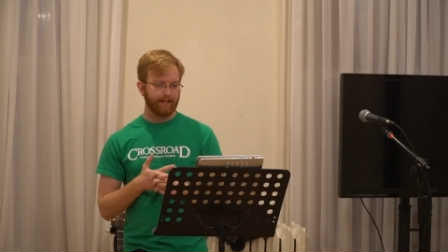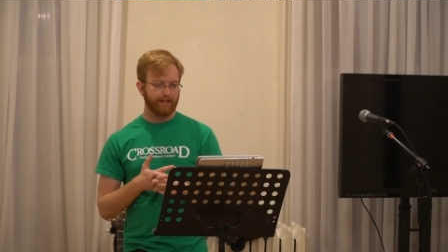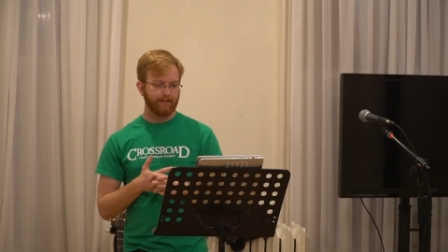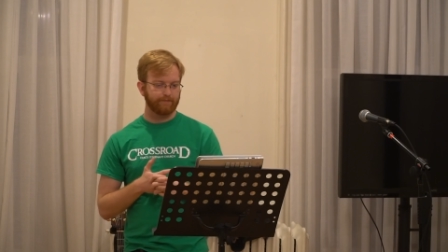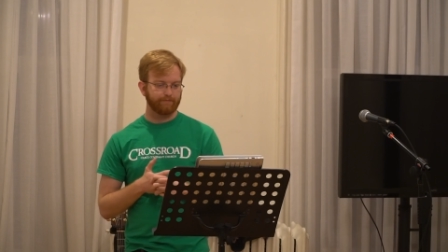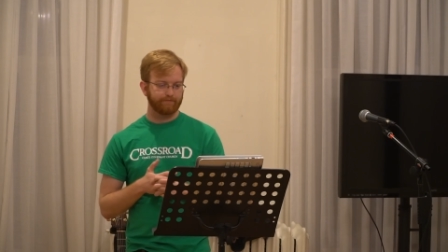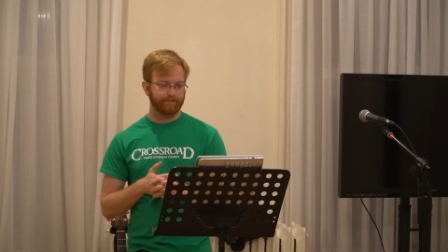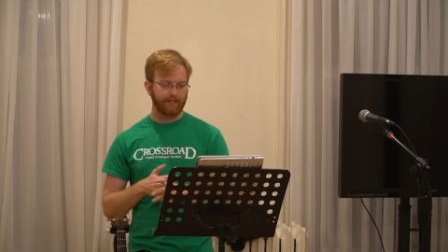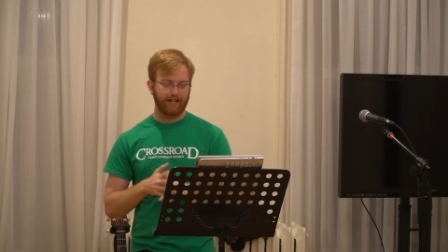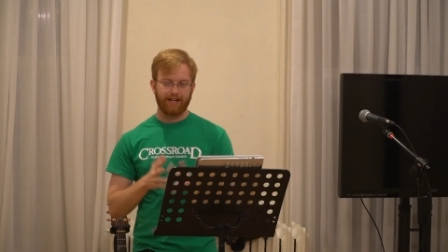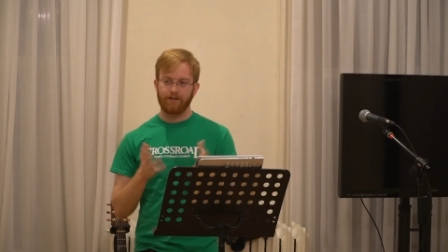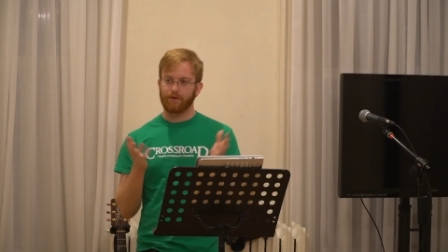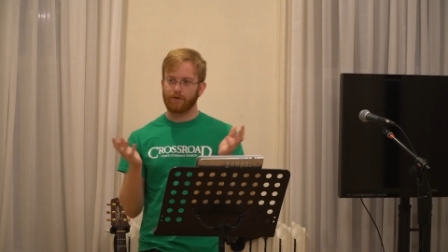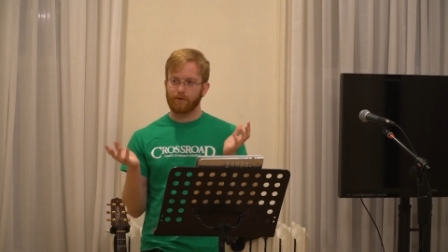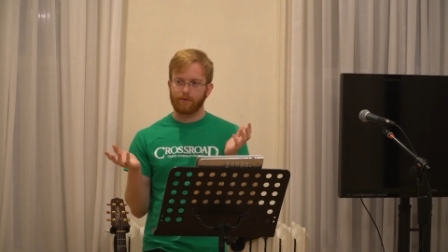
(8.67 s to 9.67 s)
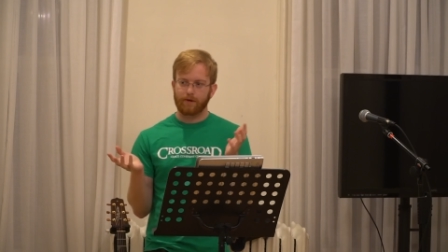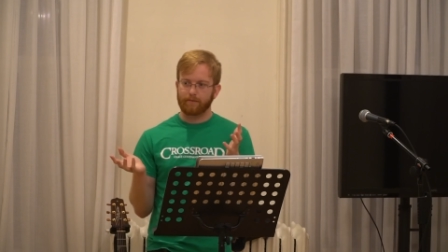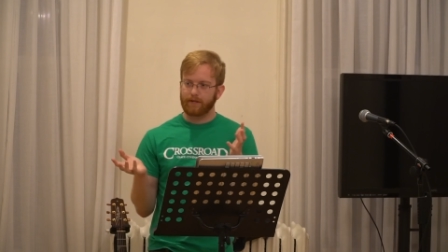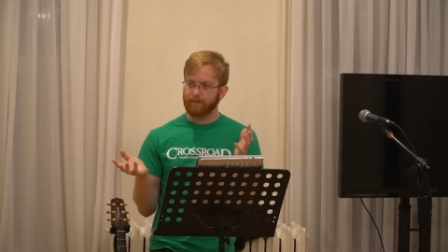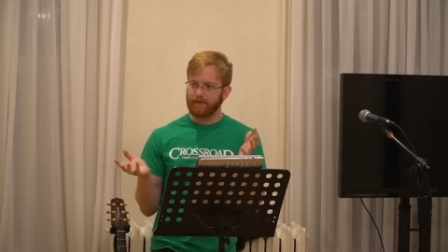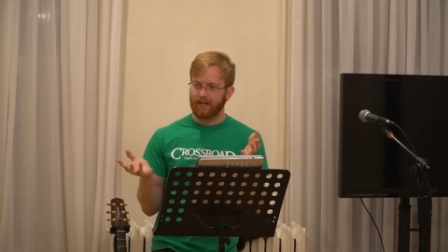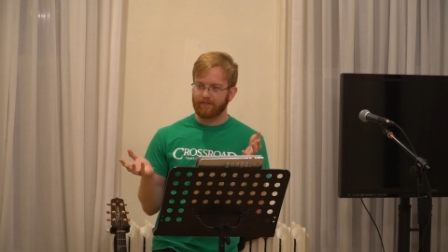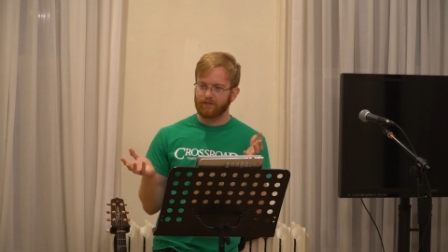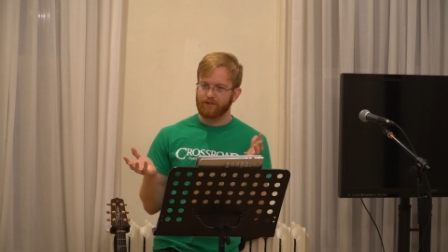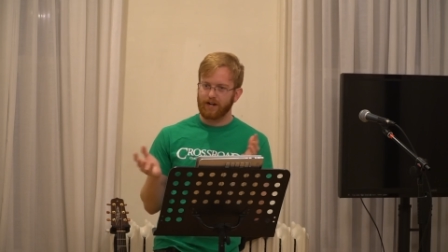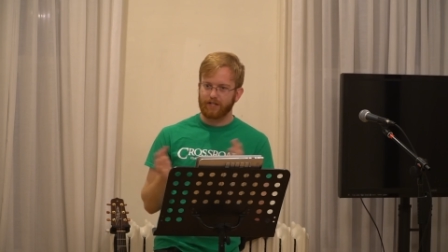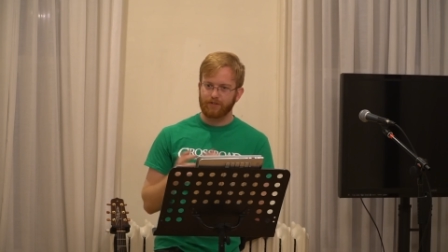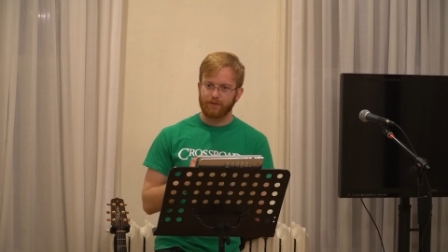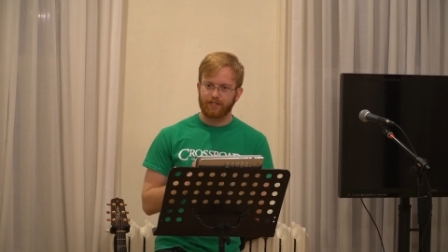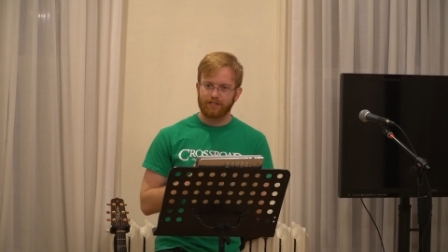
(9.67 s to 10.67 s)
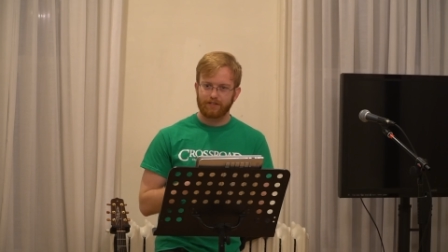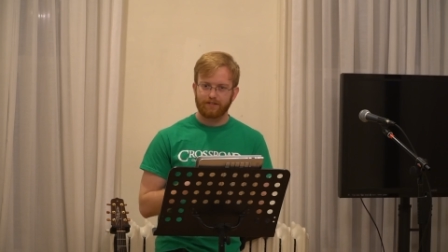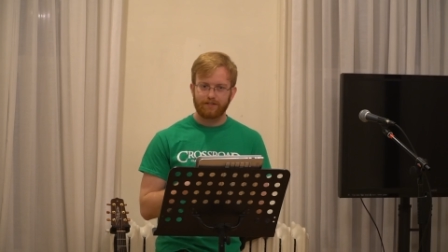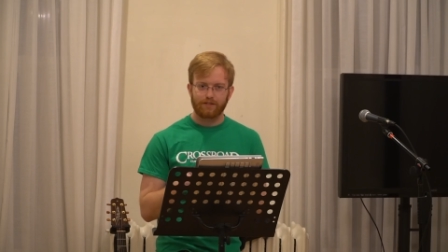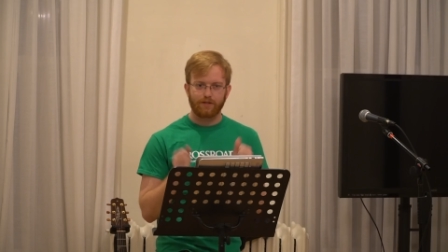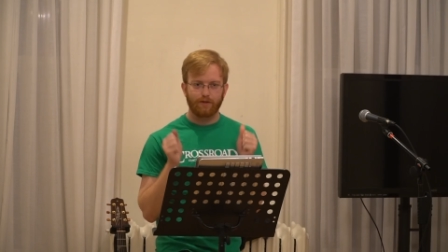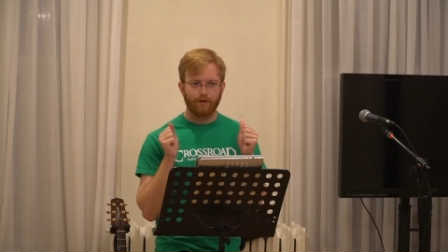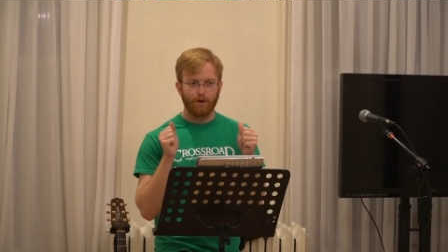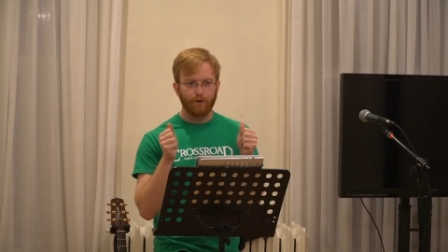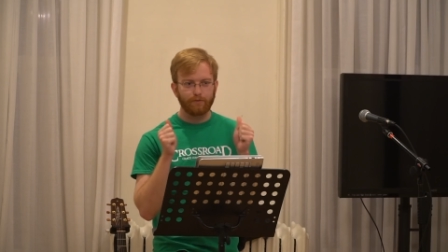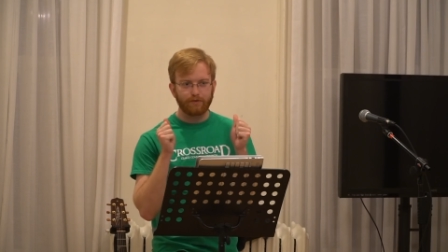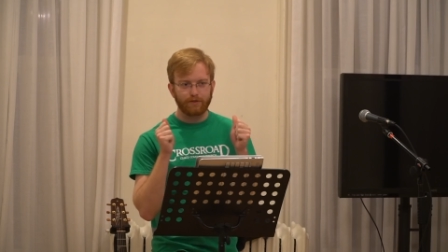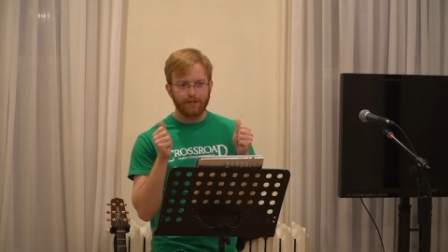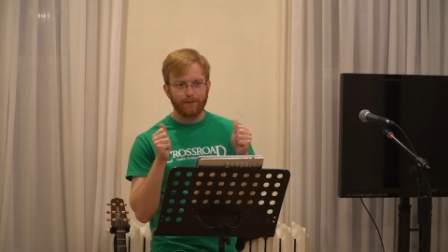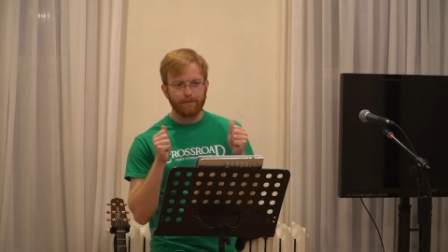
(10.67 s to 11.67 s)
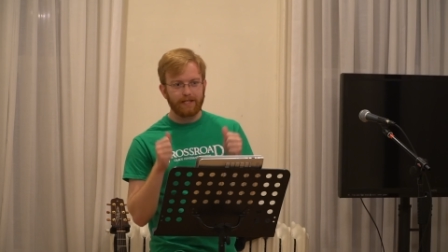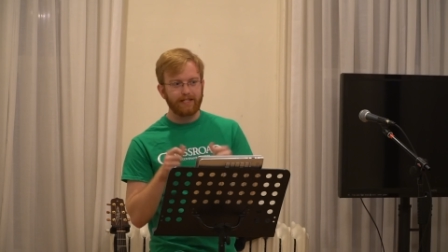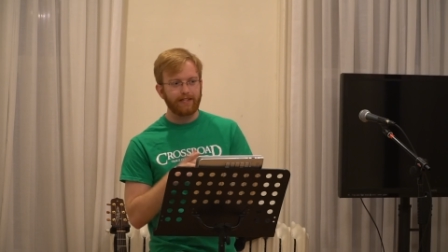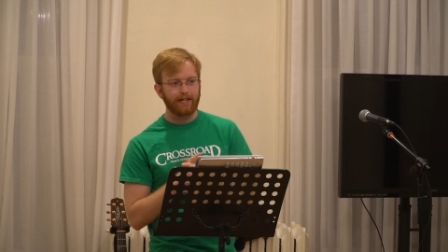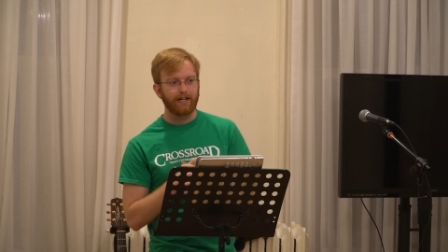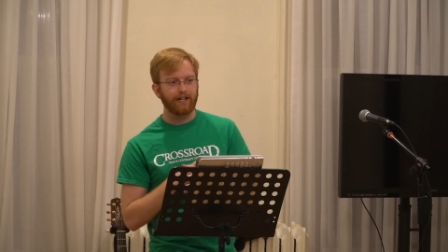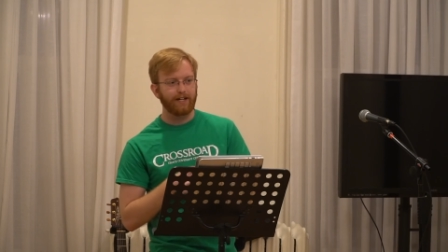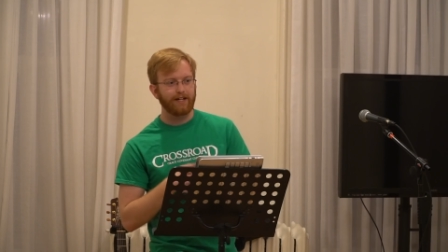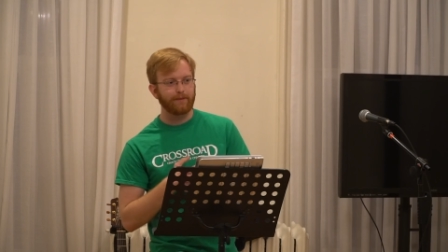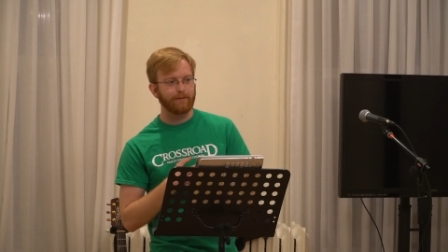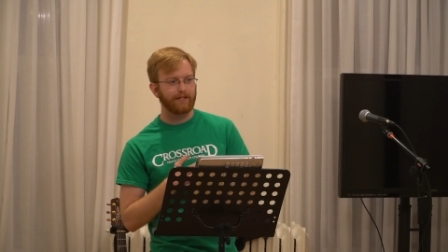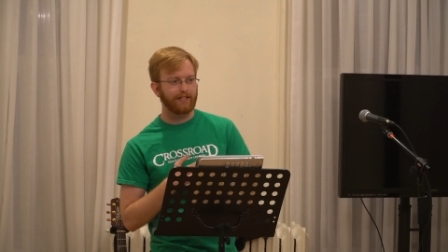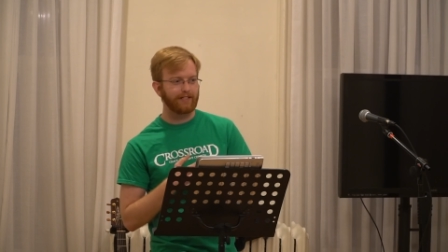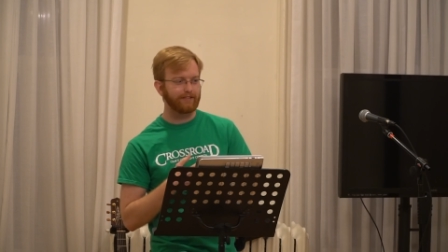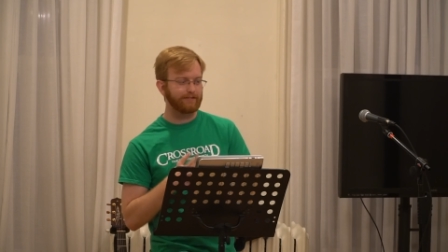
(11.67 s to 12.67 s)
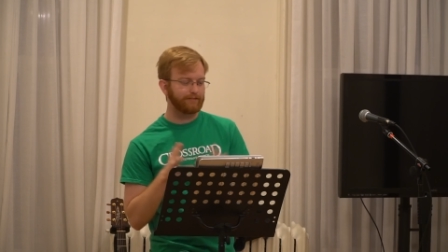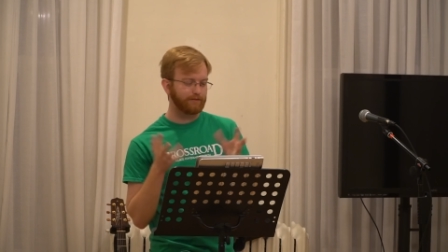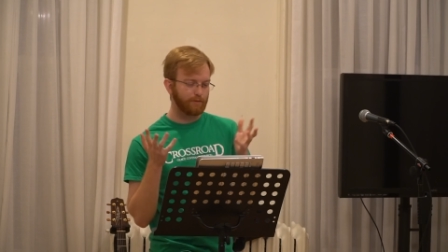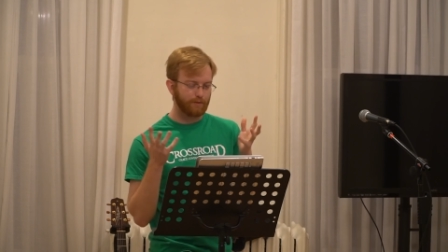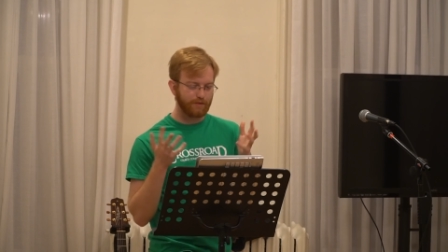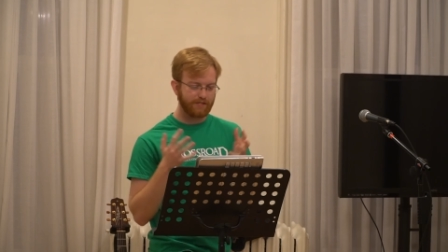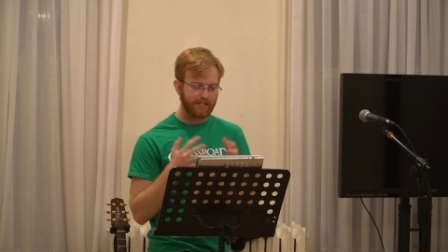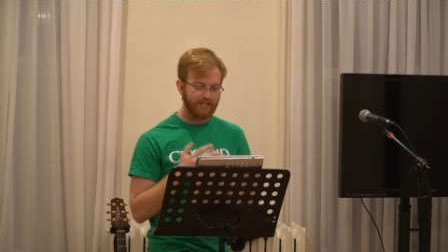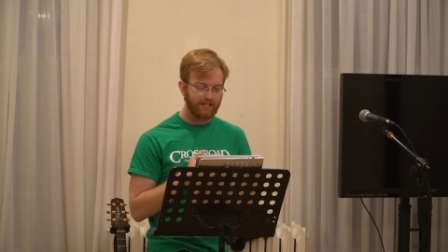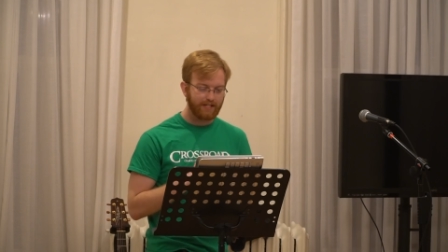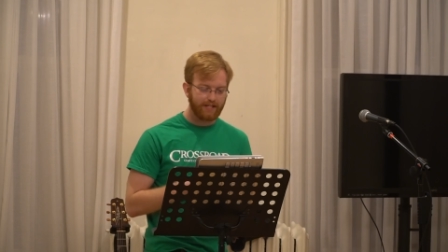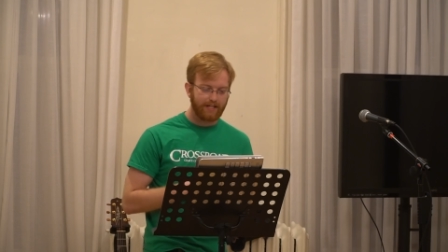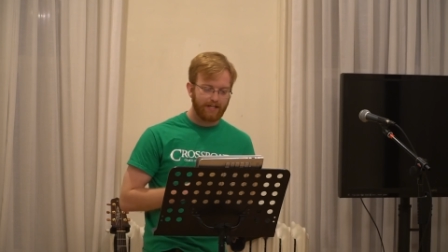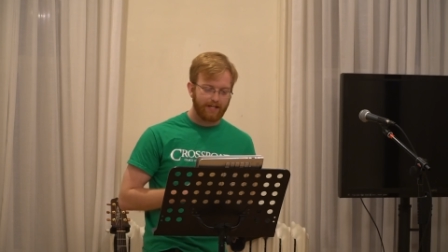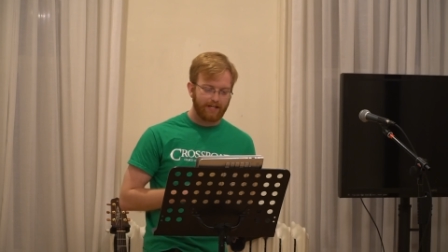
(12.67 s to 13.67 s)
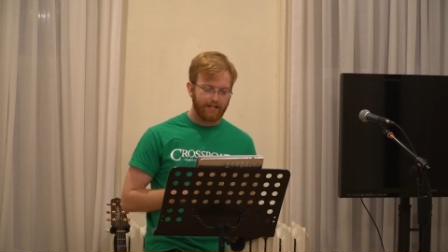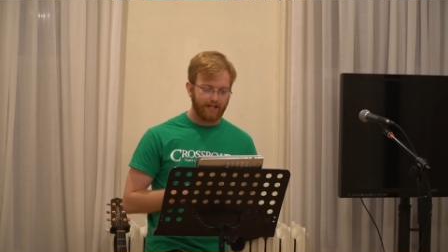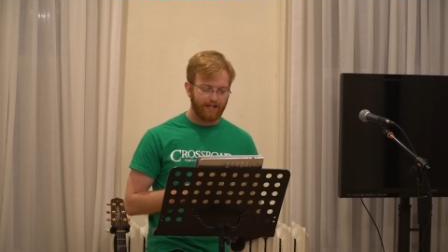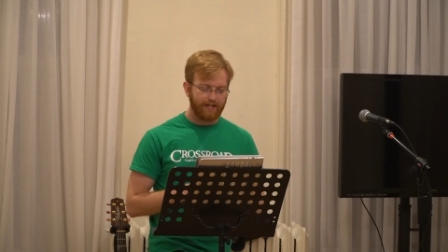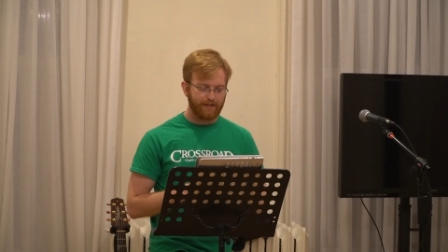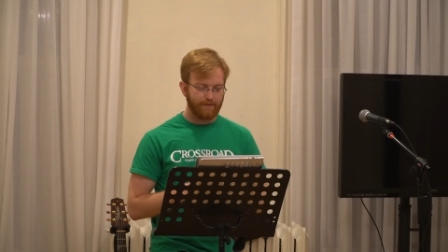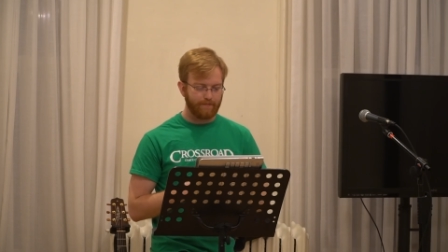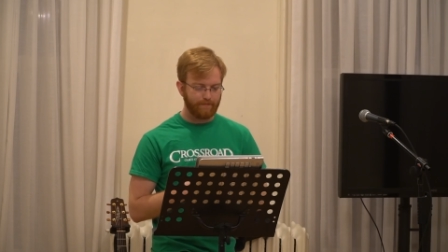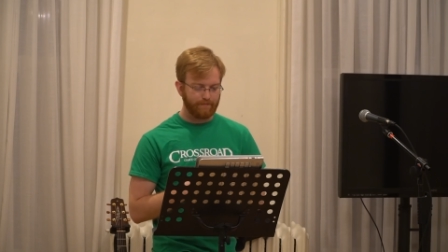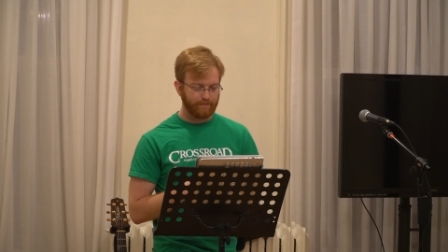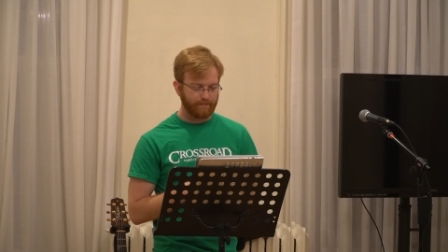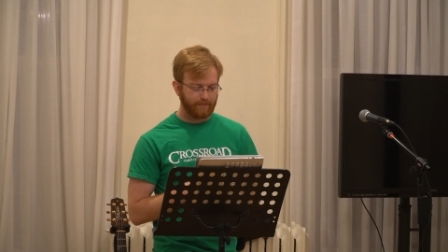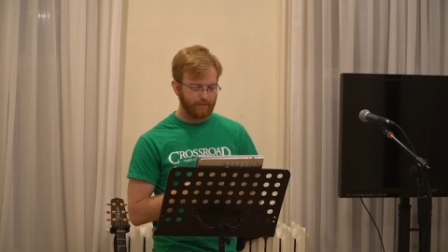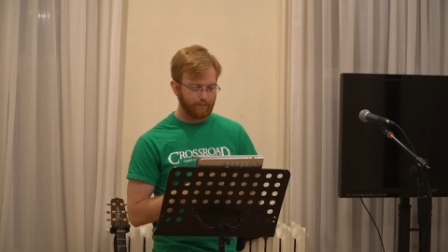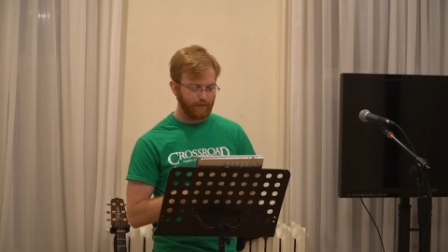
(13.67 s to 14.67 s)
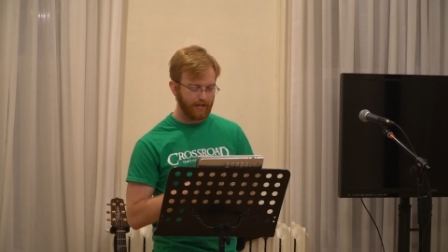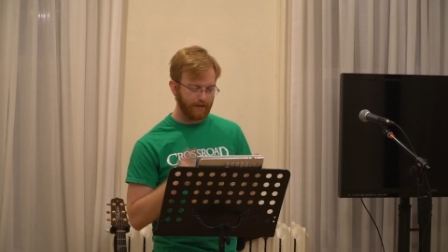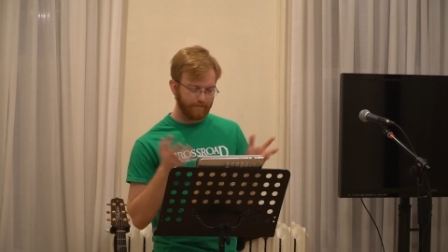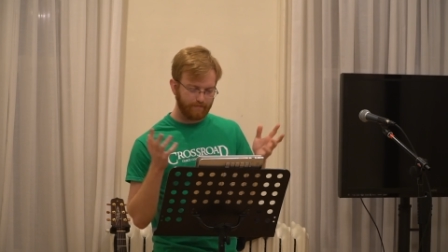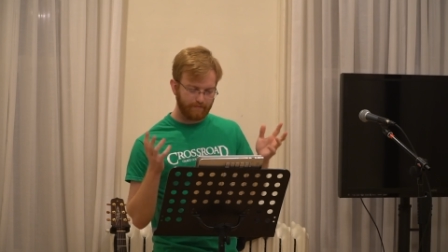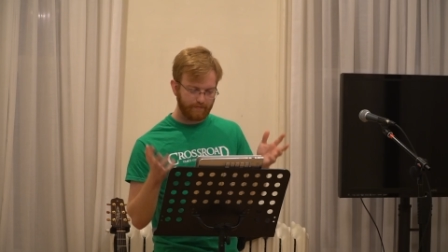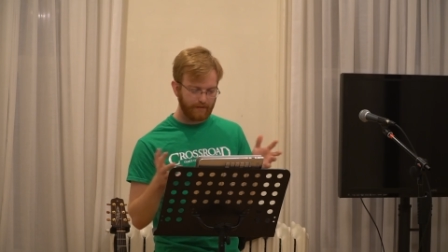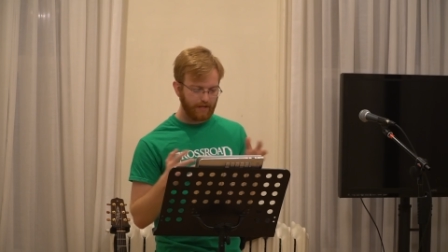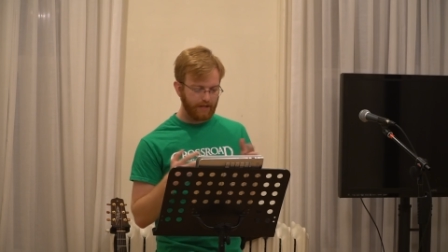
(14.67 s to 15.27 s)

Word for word: Um, I don't know where I'm going to be after graduation, so hopefully it'll be in the area, but we'll see. Um, but yeah,